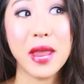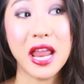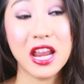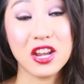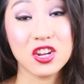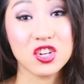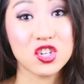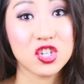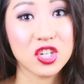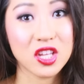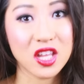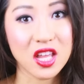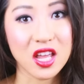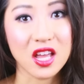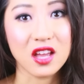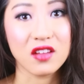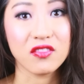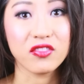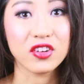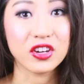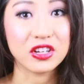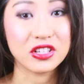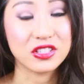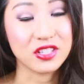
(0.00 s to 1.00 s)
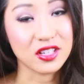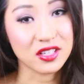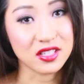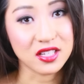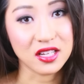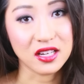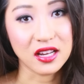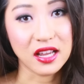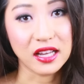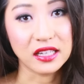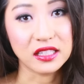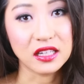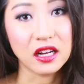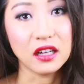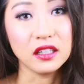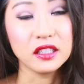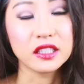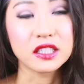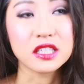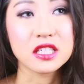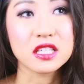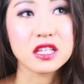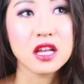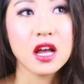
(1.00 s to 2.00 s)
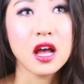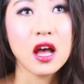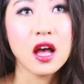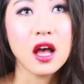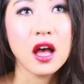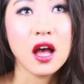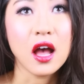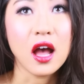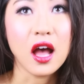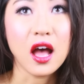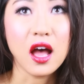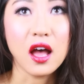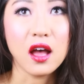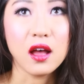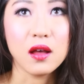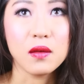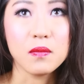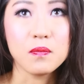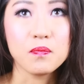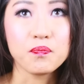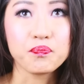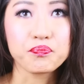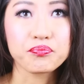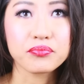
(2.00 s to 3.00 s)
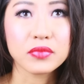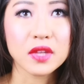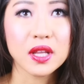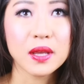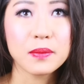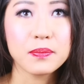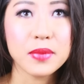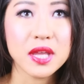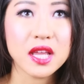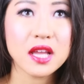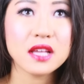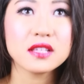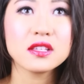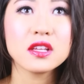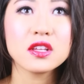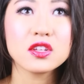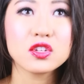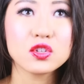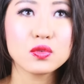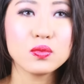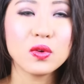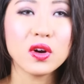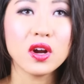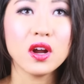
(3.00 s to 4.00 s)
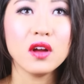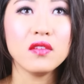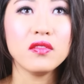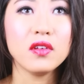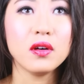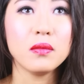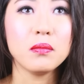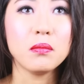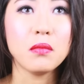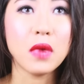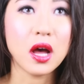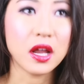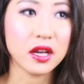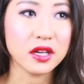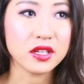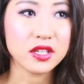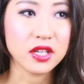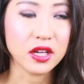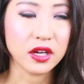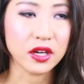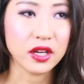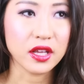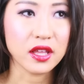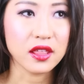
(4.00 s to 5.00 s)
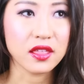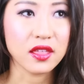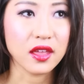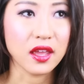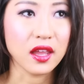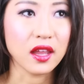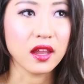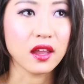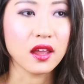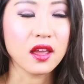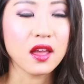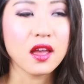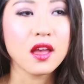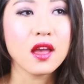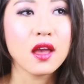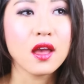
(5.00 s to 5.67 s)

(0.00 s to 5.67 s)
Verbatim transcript: Banish Kit for sixty-nine dollars, um, because it's more of a monetary thing.